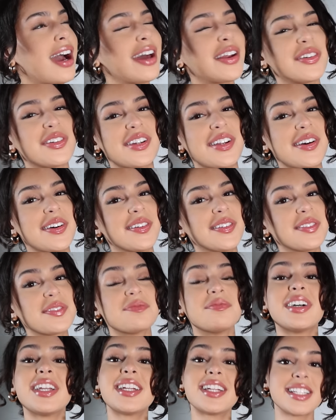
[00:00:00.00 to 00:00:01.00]
I don't know,
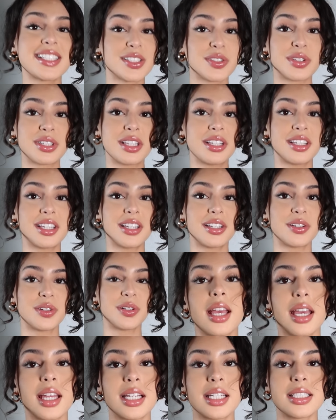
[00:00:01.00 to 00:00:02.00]
but it is really
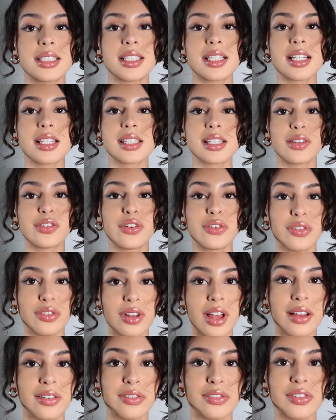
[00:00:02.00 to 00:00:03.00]
cute. It is this
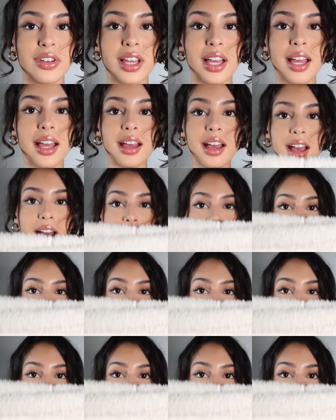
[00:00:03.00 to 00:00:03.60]
fluffy,